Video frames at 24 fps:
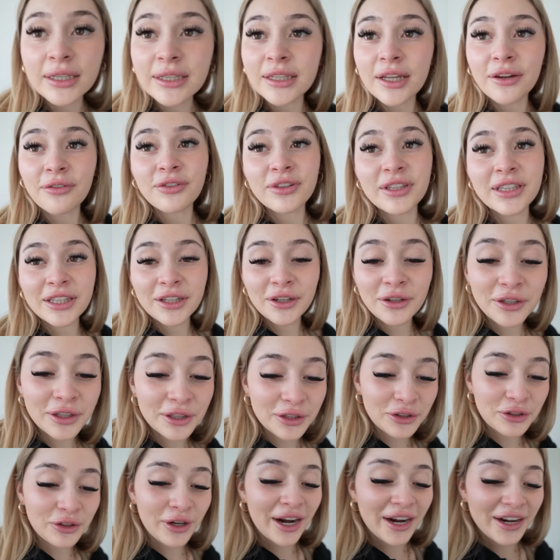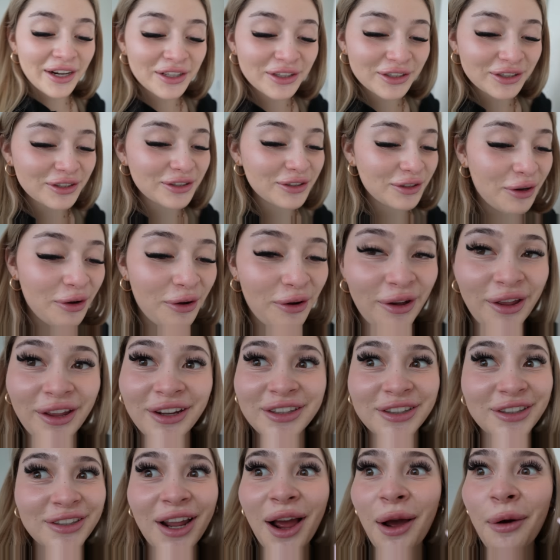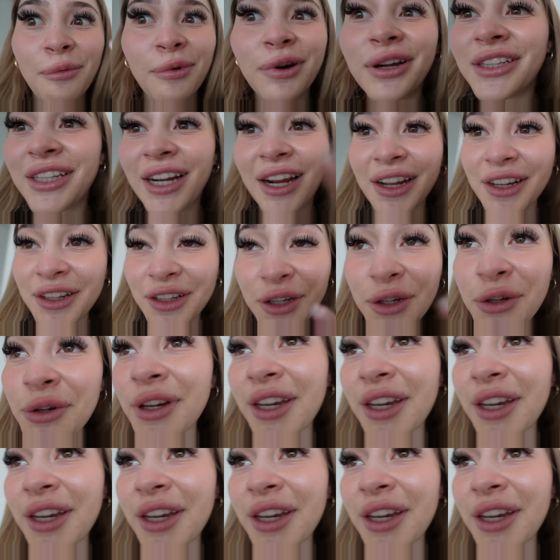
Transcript: stuff is still in the dryer, so there's not much I can do